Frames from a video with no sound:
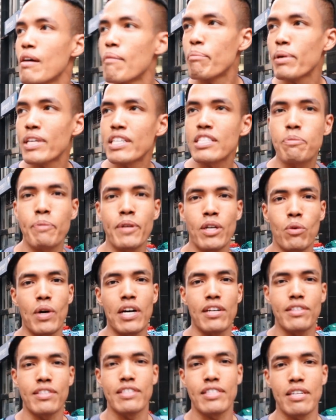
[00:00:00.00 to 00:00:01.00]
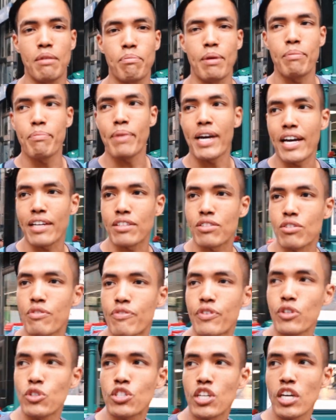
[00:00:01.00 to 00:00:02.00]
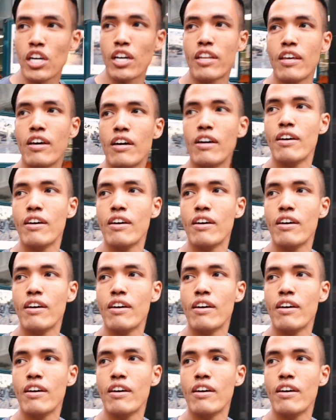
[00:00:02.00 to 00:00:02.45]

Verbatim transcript: But it's been a while since I've been back, so it feels good.